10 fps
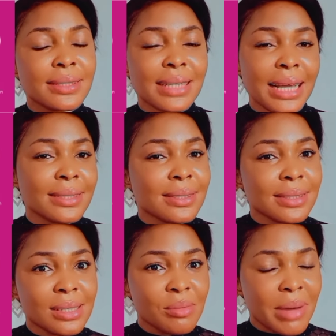
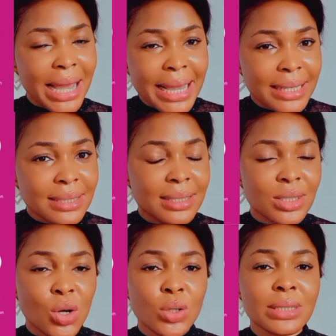niacinamide, it
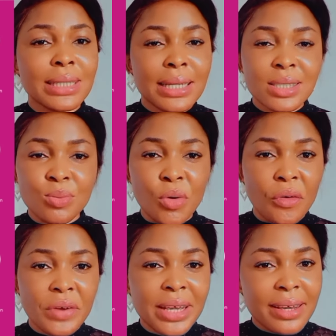contains
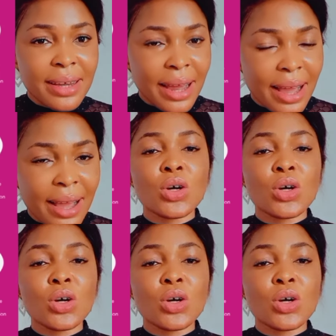moringa, it